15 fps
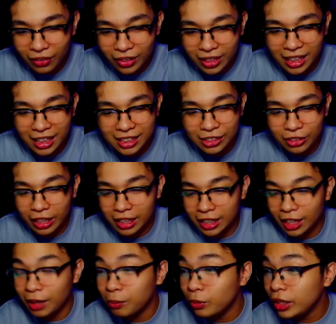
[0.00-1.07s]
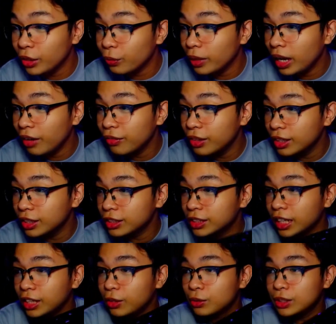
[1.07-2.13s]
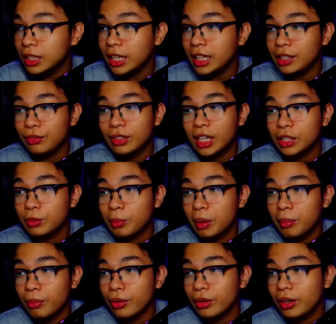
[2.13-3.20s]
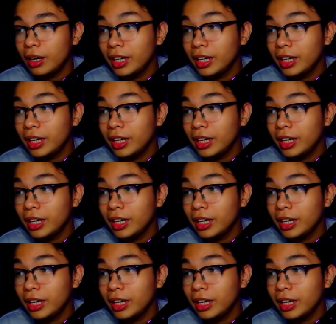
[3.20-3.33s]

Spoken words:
Okay, let's try it. Here we have the Cyanosolite, if you guys remember.